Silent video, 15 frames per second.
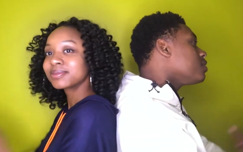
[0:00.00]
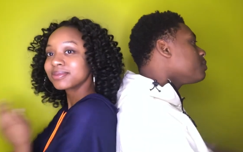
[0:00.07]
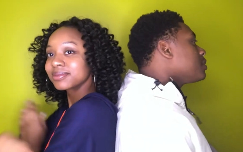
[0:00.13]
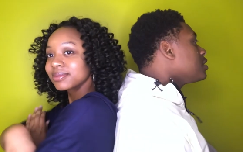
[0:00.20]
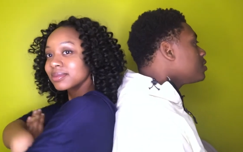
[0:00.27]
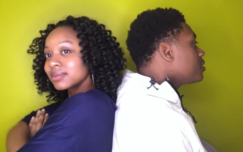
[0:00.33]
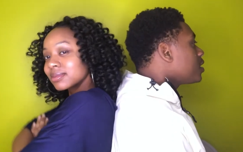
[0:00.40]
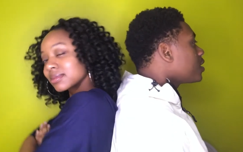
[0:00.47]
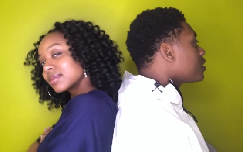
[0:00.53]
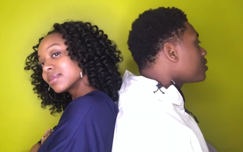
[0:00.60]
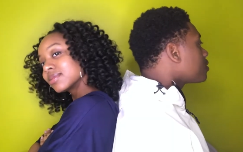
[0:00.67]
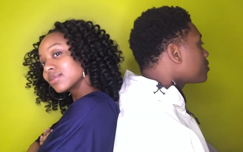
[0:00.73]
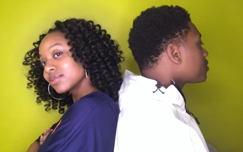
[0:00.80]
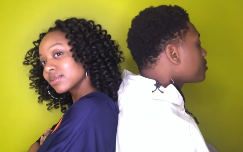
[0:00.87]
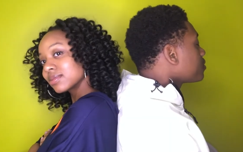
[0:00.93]
Speaker 1: know what I mean?
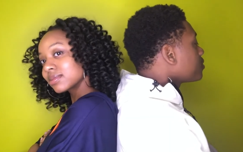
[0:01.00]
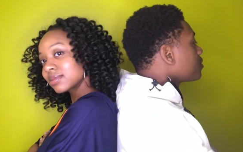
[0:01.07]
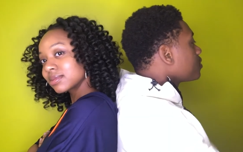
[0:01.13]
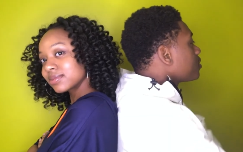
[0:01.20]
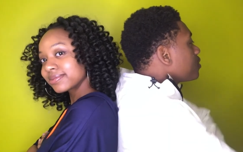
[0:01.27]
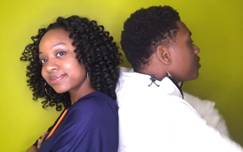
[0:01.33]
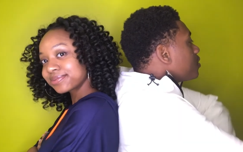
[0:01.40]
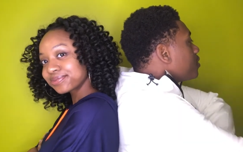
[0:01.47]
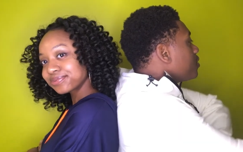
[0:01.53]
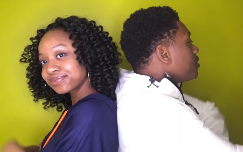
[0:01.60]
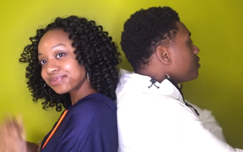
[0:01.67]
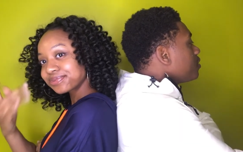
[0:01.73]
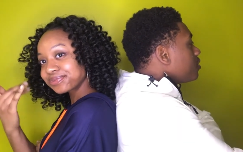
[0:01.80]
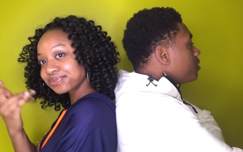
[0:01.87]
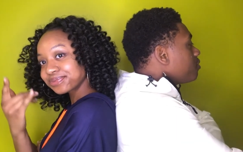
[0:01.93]
Like,
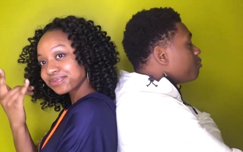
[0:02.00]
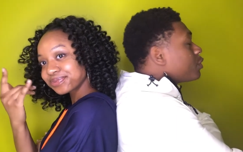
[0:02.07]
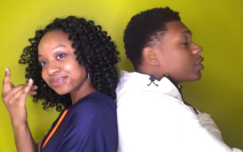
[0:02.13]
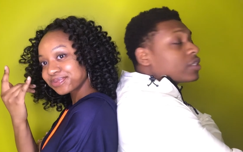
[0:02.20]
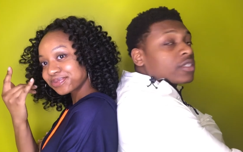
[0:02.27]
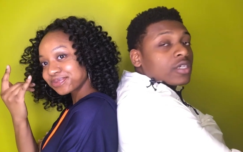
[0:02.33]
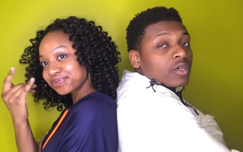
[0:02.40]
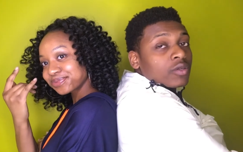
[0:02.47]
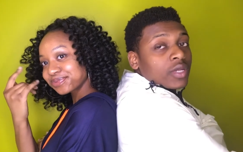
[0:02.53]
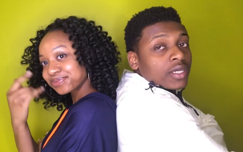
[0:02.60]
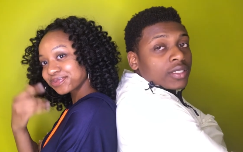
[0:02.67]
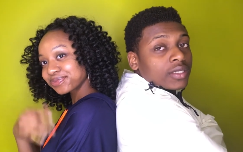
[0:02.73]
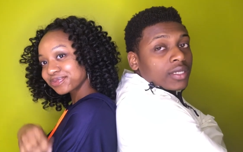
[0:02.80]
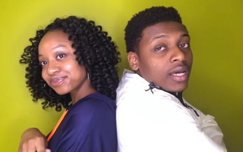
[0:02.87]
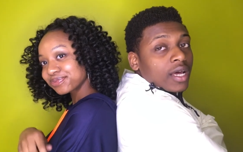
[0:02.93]
but until
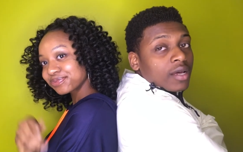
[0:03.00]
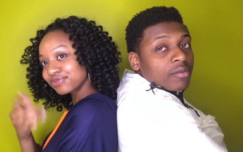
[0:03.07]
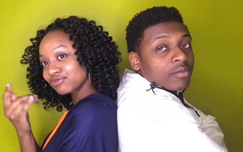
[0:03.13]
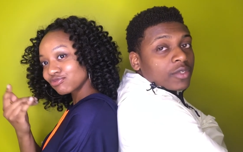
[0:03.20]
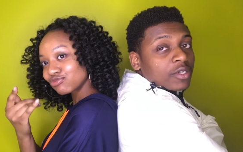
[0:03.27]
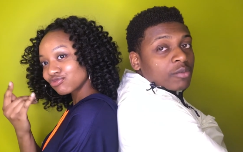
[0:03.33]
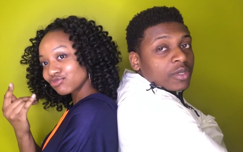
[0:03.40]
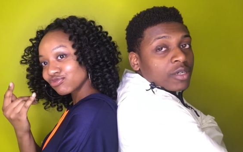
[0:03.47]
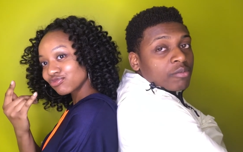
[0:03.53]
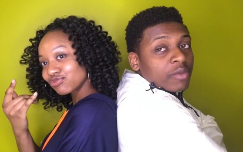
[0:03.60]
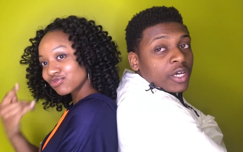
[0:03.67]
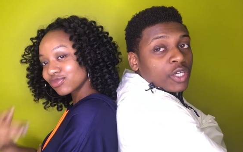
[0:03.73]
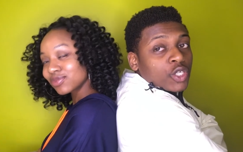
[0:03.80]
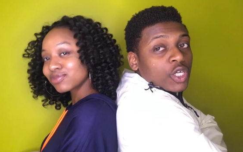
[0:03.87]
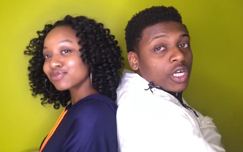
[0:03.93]
next time, you know I mean?
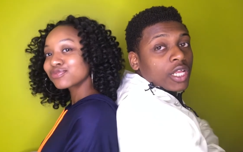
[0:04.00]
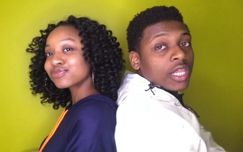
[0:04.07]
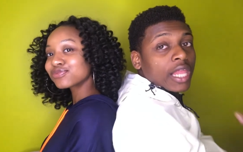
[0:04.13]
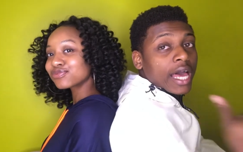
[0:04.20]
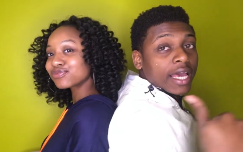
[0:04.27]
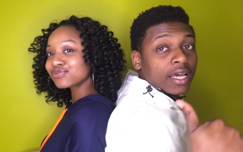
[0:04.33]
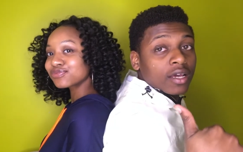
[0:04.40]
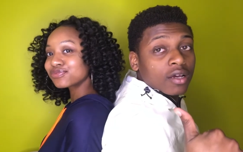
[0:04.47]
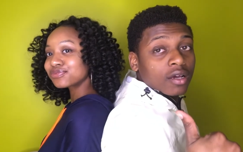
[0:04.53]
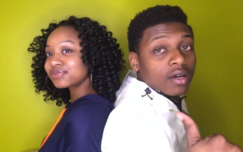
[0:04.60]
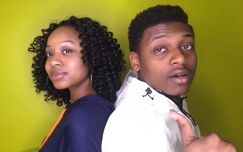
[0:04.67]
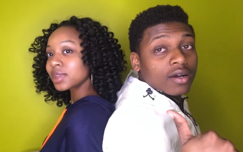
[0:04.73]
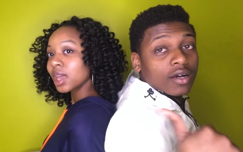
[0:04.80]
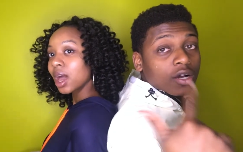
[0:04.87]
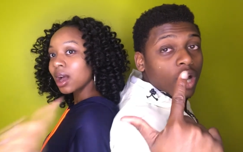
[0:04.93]
Make sure to like,
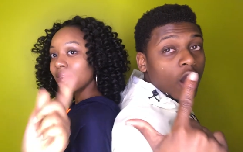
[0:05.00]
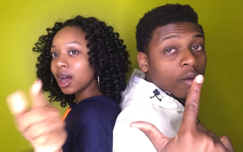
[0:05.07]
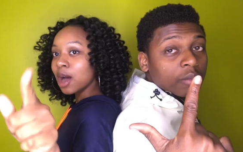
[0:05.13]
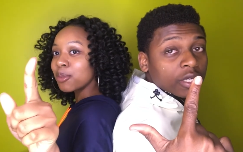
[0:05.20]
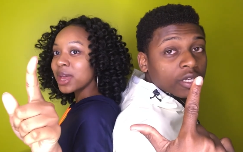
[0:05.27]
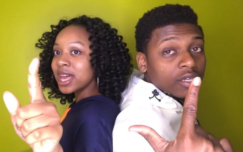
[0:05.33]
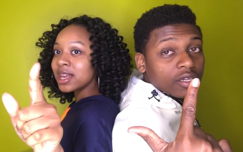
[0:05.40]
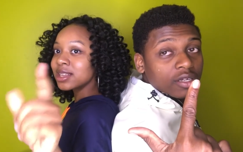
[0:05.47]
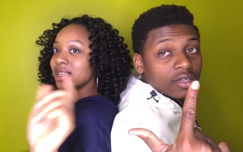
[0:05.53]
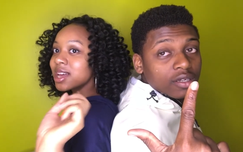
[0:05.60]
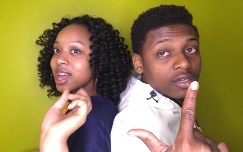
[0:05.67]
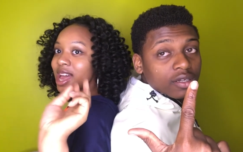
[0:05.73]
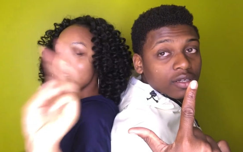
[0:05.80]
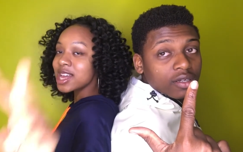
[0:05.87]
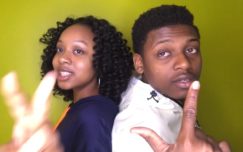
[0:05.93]
comment, comment,
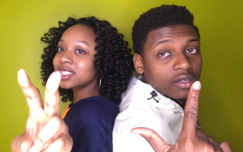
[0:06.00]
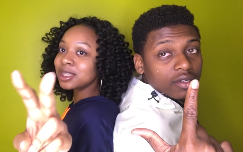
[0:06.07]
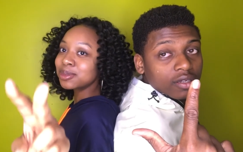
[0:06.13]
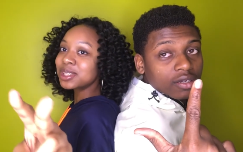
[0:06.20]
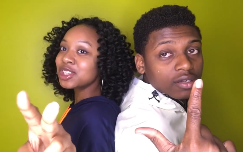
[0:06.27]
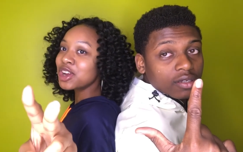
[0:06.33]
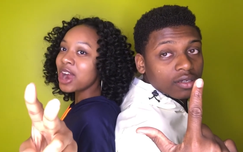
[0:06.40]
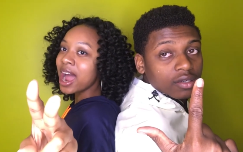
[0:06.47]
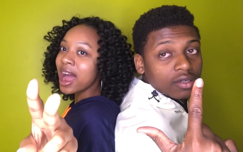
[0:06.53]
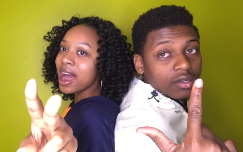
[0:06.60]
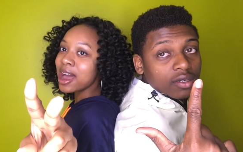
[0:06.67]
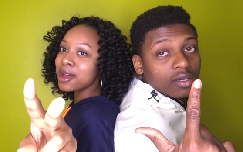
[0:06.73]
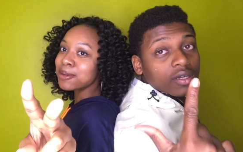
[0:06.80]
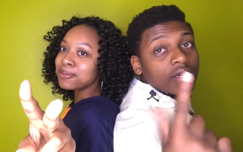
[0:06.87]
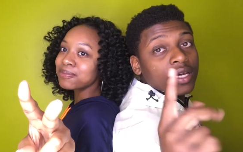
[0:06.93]
Speaker 2: and
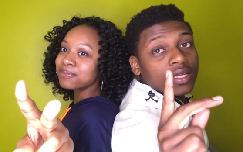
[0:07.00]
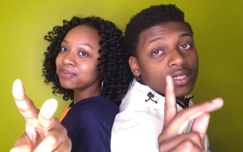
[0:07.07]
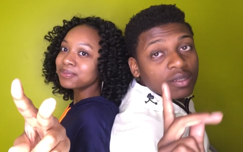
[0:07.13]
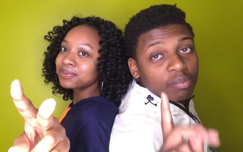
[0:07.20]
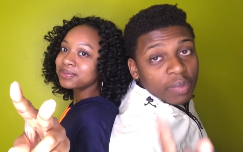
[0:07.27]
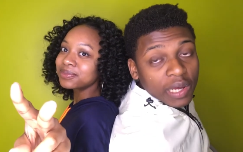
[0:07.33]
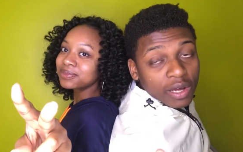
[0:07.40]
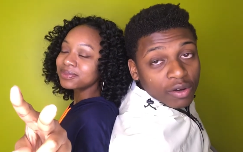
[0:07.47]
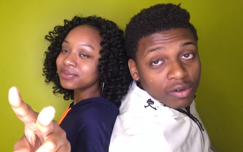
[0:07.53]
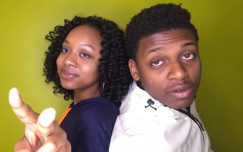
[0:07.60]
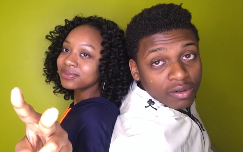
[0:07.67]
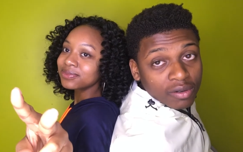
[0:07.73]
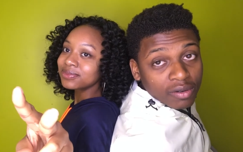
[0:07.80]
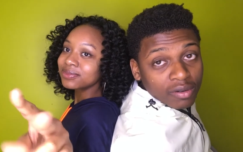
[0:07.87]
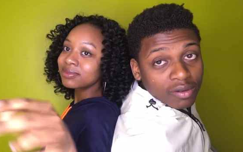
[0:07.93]
subscribe. Hit
Speaker 1: the
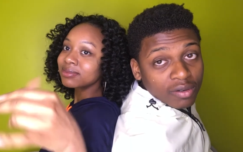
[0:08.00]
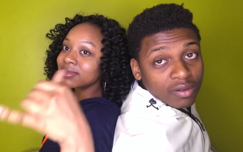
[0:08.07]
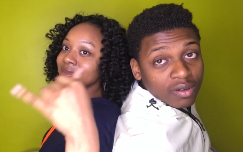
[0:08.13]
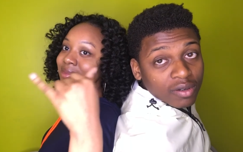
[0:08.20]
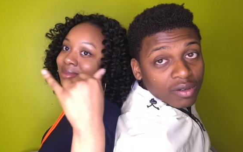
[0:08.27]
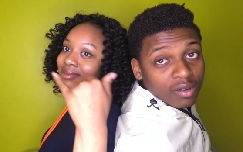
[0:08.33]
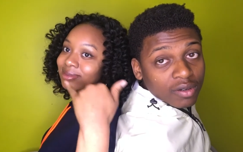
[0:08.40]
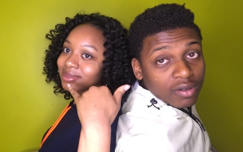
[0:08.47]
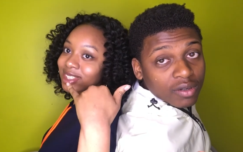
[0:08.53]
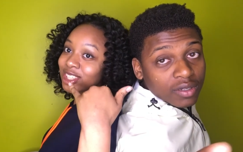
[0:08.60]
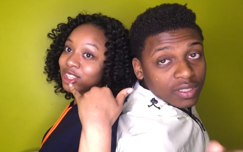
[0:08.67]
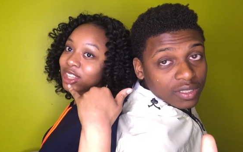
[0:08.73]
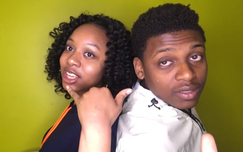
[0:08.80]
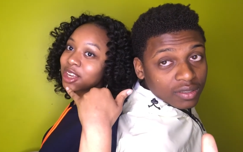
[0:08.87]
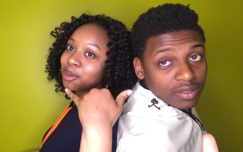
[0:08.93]
bell.
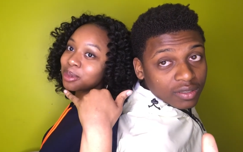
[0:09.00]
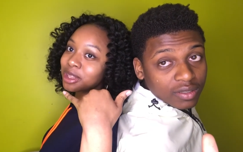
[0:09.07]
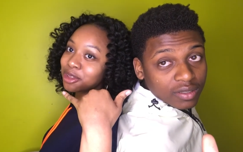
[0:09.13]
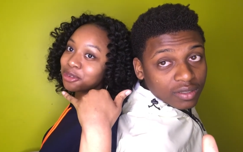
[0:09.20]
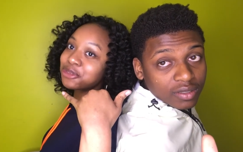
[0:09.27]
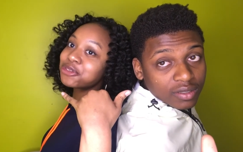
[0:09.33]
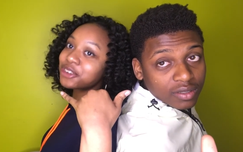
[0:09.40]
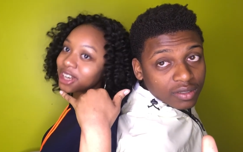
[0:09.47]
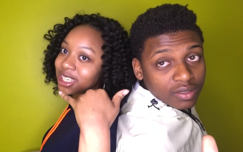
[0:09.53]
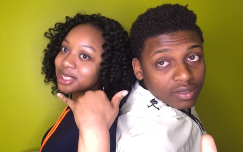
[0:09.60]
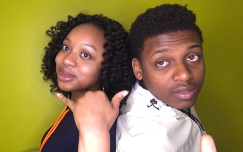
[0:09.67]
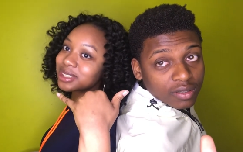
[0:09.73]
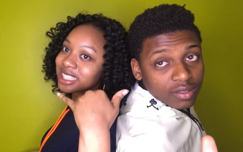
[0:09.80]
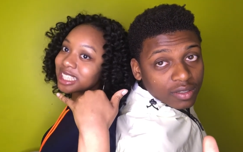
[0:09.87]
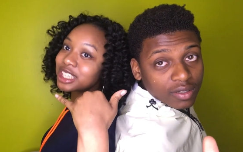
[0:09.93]
Speaker 2: So that you'll be the
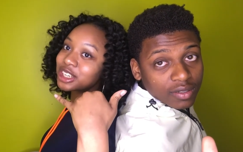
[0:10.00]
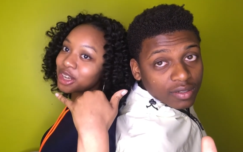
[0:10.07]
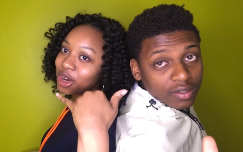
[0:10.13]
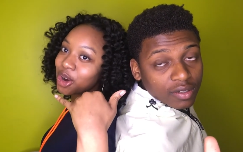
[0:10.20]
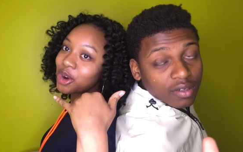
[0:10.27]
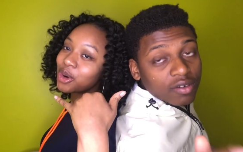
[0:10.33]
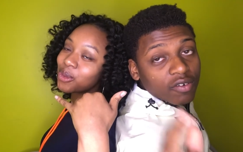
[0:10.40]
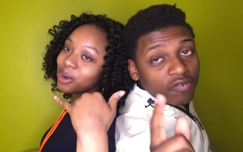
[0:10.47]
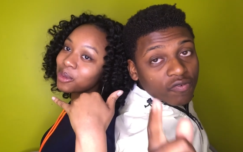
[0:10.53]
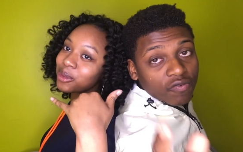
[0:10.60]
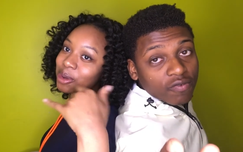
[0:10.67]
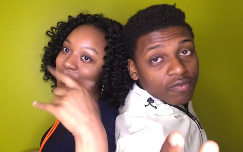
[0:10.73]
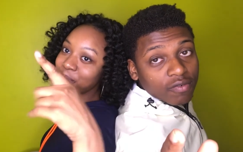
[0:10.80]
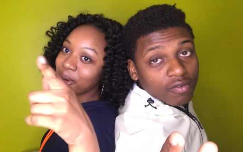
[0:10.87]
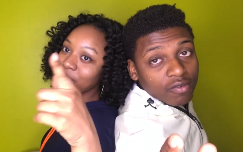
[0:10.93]
first one to know when
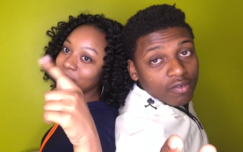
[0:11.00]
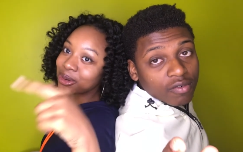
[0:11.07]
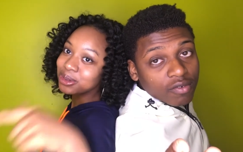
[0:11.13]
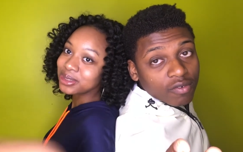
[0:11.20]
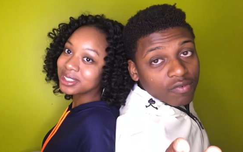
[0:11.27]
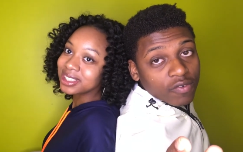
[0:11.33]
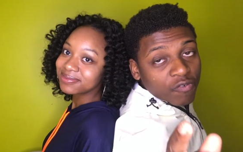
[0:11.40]
we post.